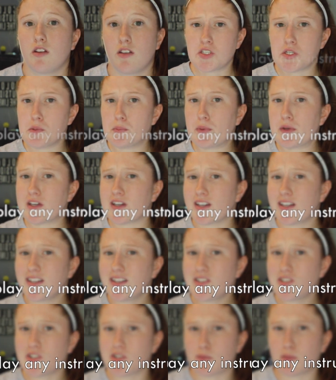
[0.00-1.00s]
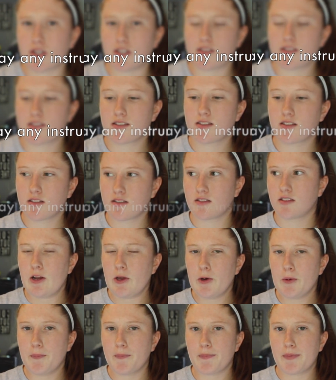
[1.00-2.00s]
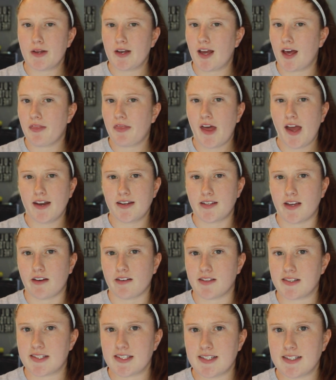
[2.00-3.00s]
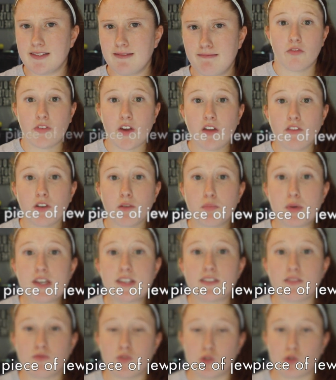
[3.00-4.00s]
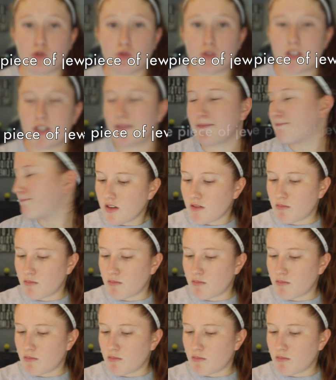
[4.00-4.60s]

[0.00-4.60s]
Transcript: Do you play any instruments? Nope, not that talented. Favorite piece of jewelry?